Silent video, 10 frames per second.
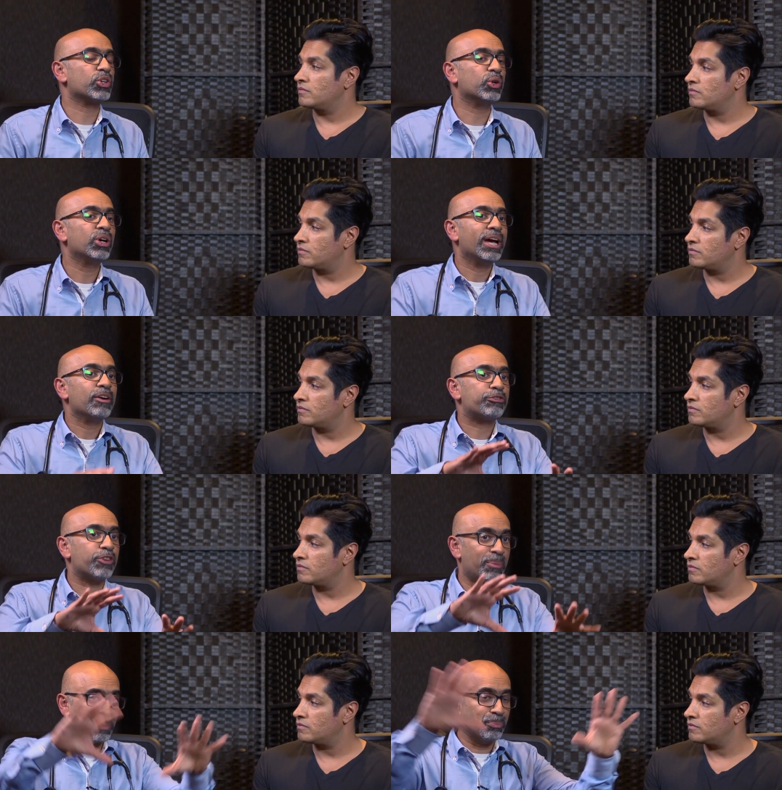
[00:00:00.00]
Speaker 1: So
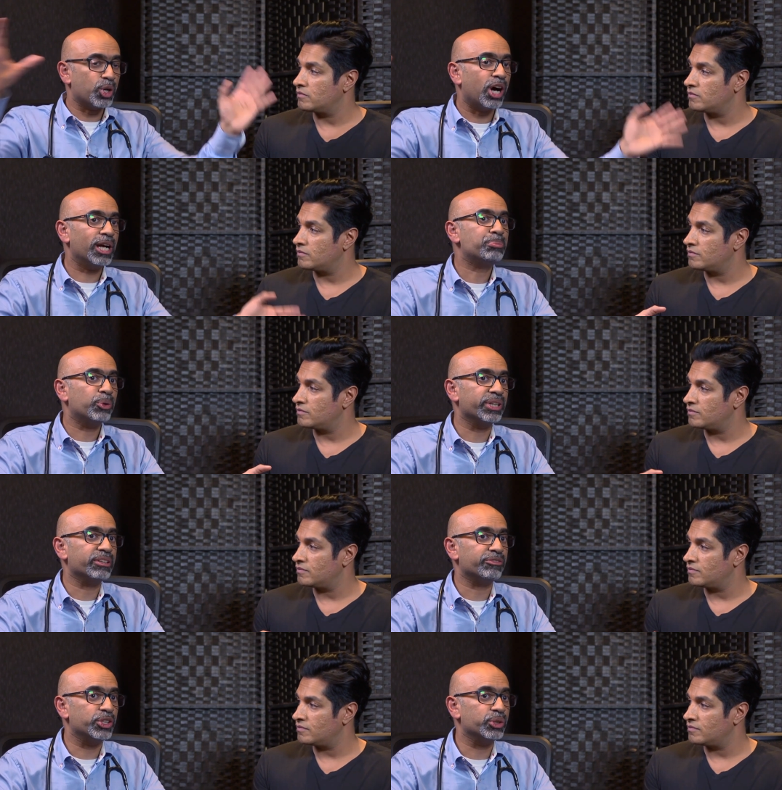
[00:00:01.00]
from a broad point
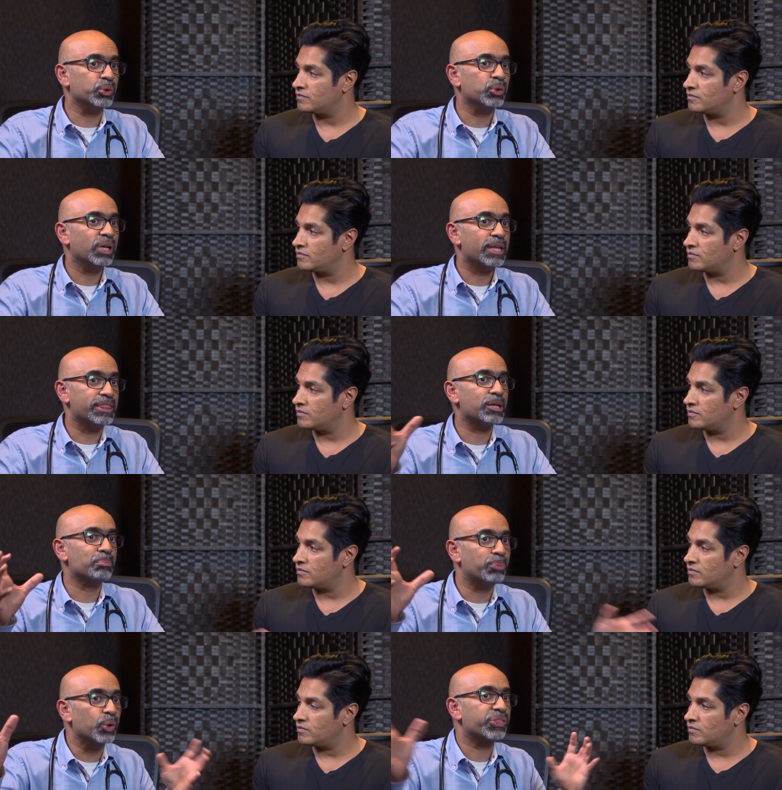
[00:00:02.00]
of view, they're
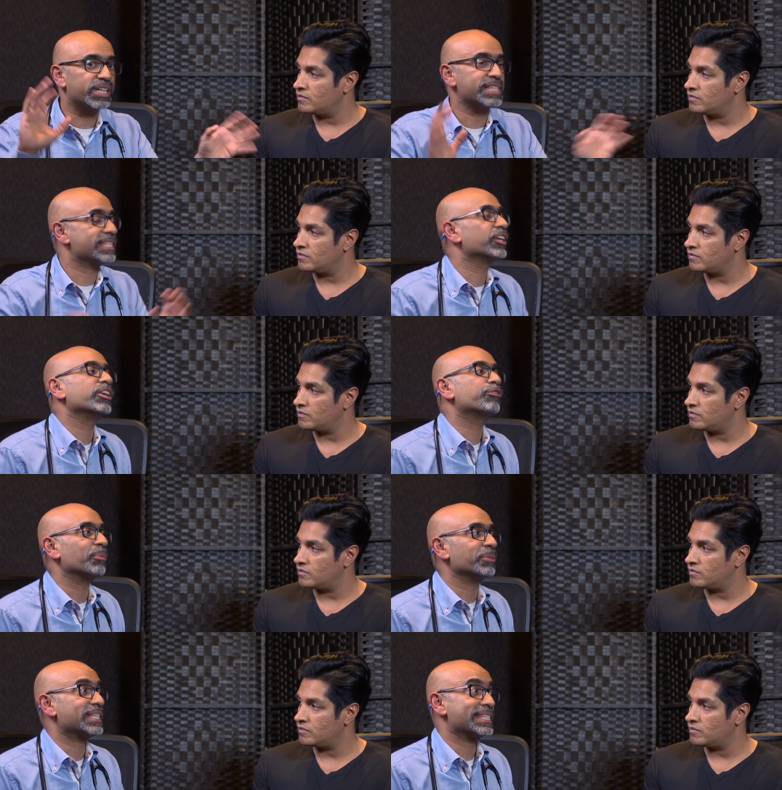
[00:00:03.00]
both considered
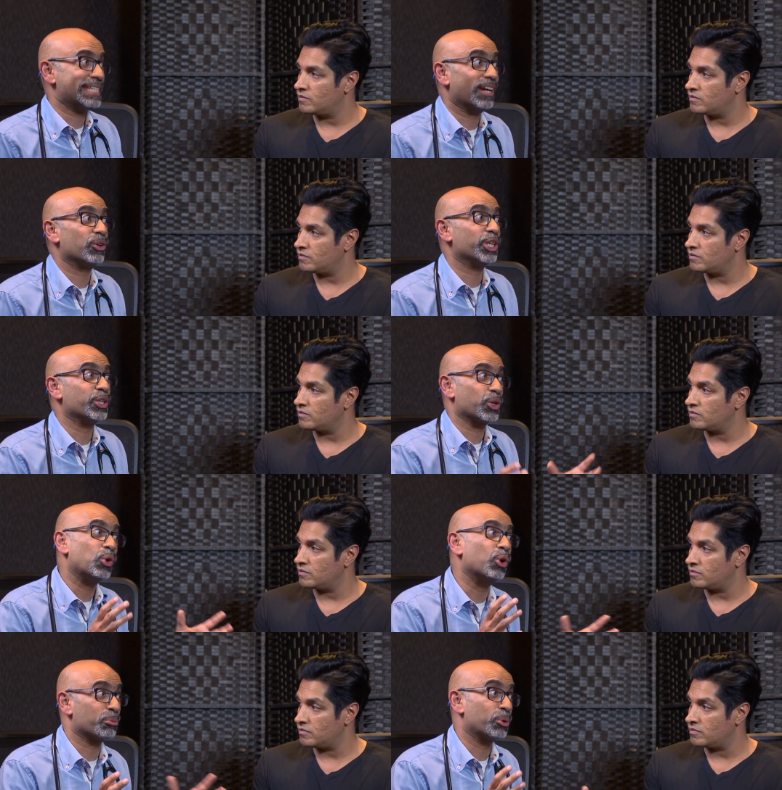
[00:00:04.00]
from the steroid or
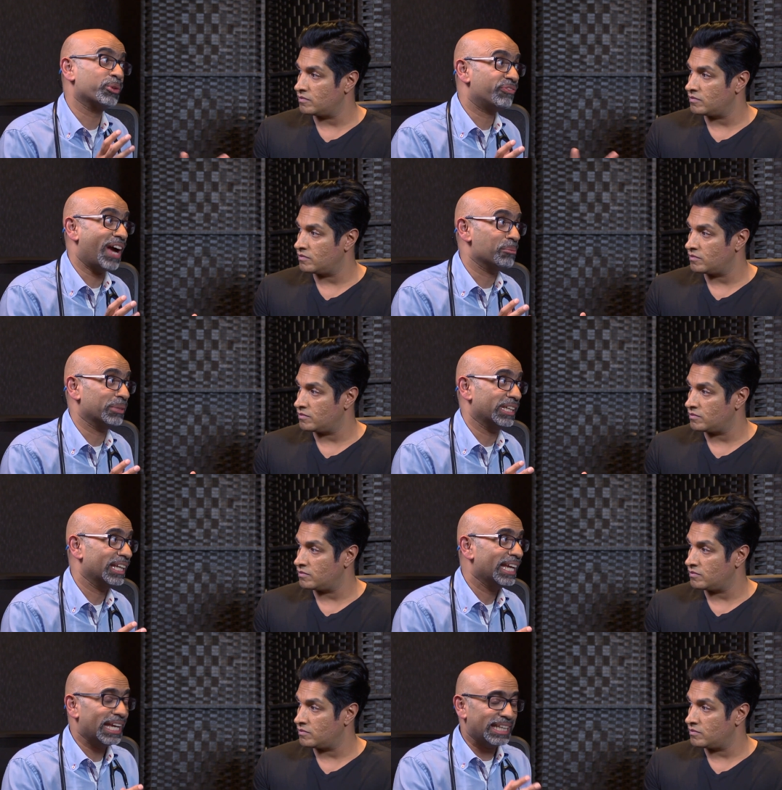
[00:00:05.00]
hormone family.
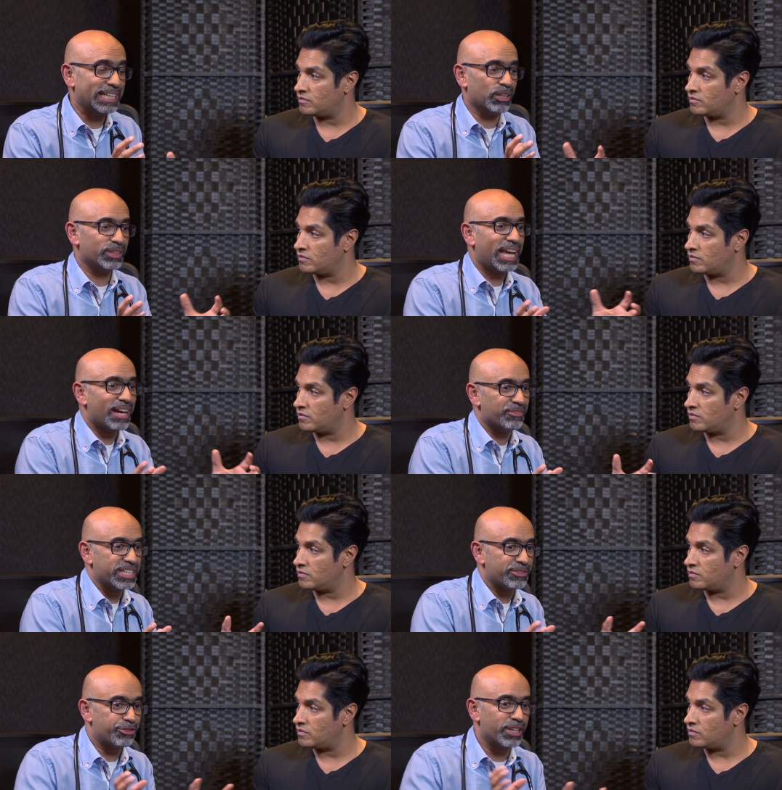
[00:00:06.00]
Okay. Now they have
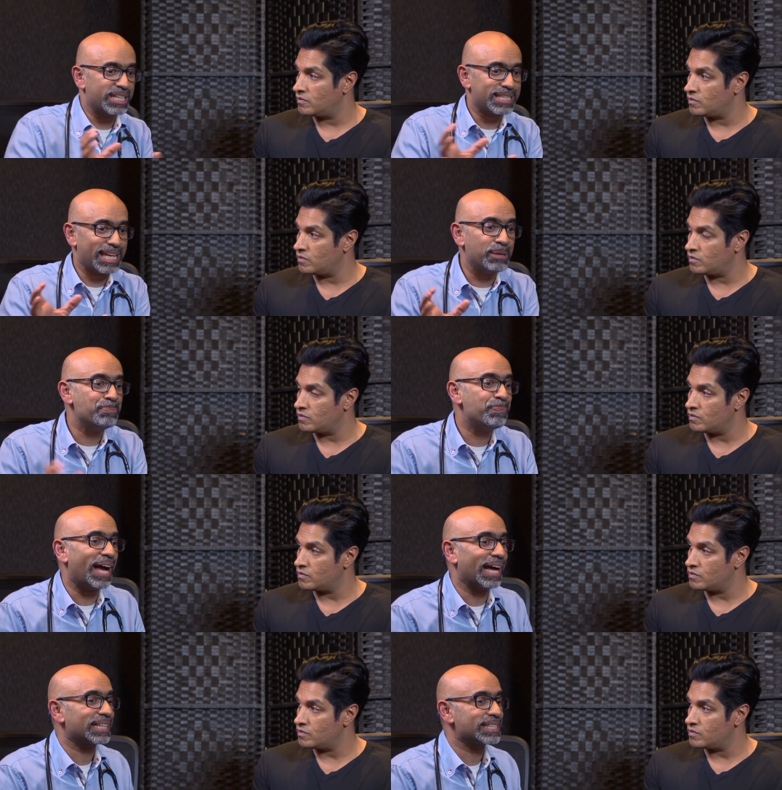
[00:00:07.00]
different
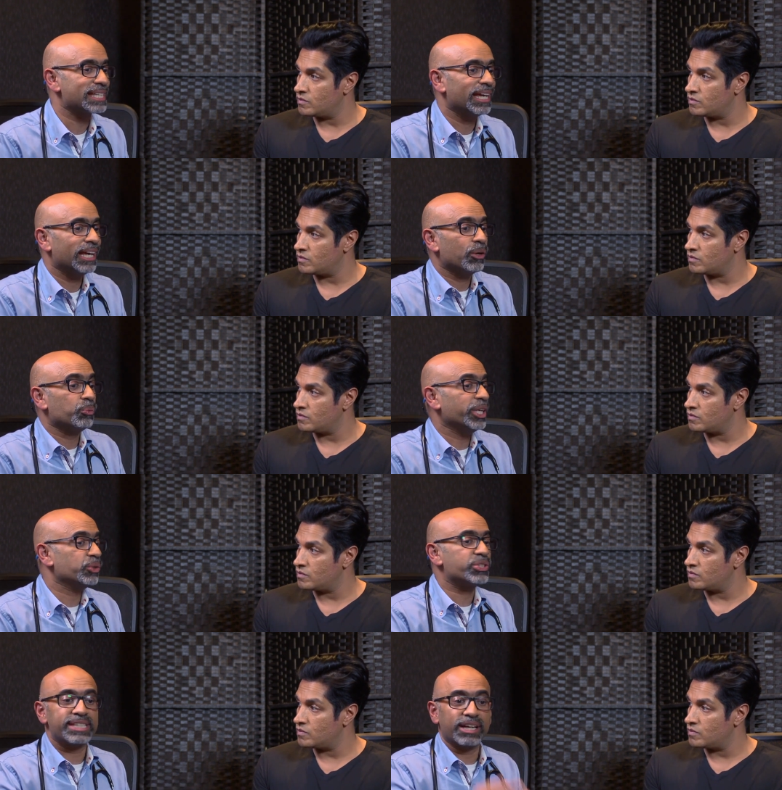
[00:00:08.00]
impacts. We
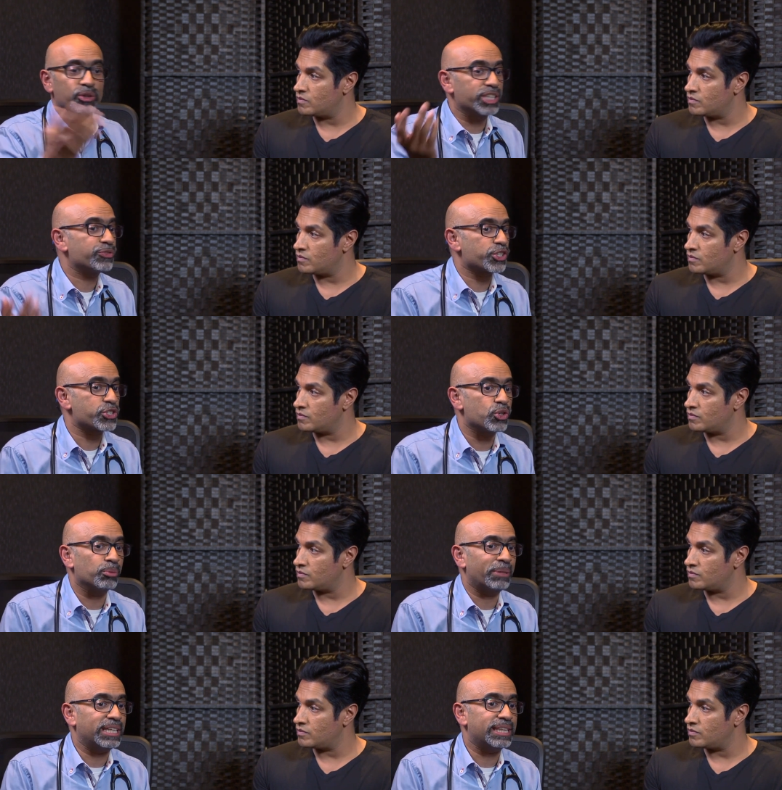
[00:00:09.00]
use steroids for
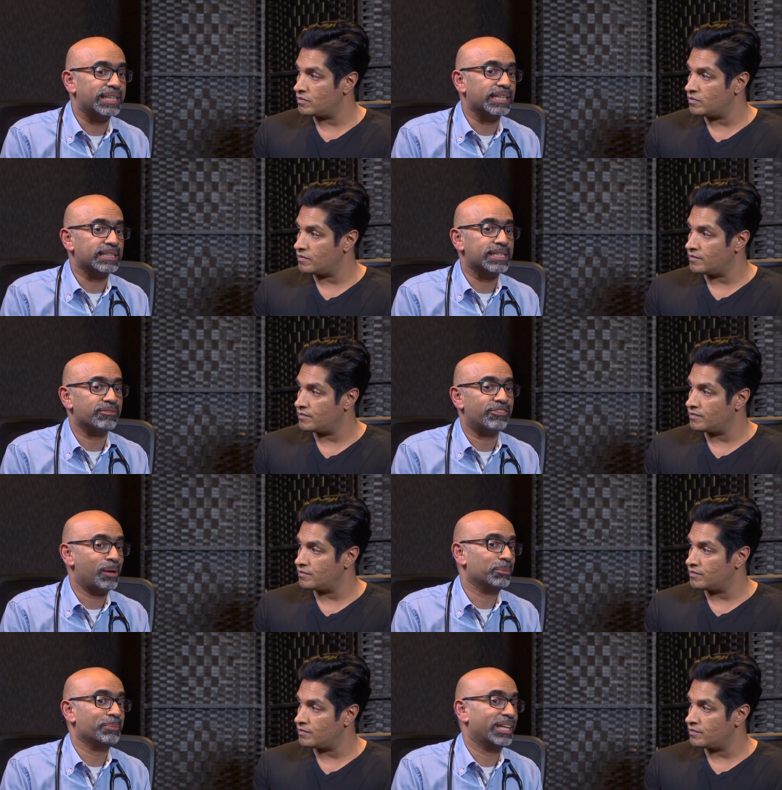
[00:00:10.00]
so many things in family